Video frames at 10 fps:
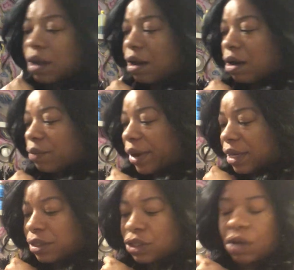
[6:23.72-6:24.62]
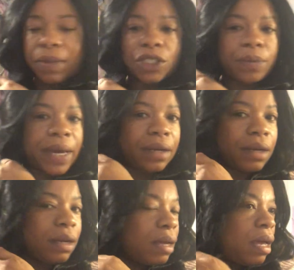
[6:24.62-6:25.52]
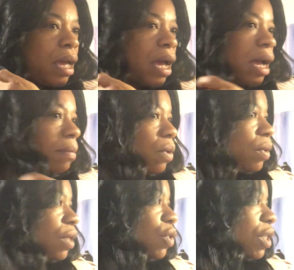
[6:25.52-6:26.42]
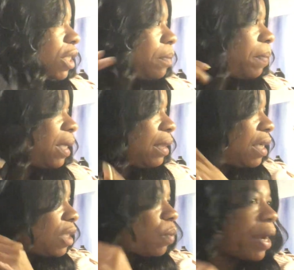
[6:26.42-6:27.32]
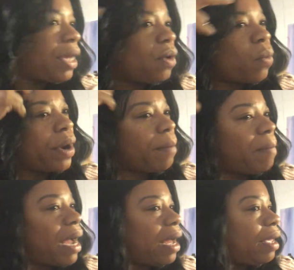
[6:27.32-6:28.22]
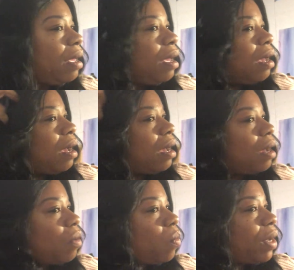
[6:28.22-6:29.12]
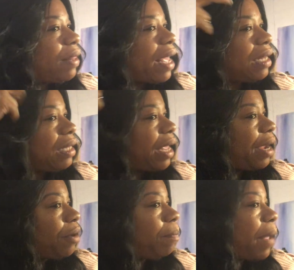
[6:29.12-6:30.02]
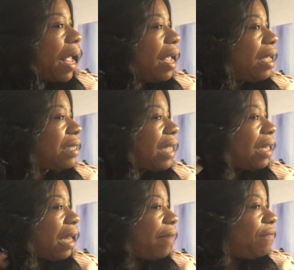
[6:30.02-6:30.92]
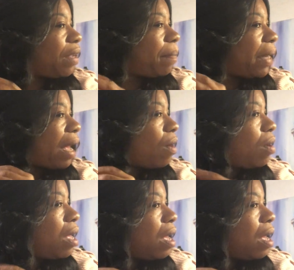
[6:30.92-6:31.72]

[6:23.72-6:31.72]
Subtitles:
Already so much better. I'm going to just split this right here where my where that layered bang is kind of like flipping out.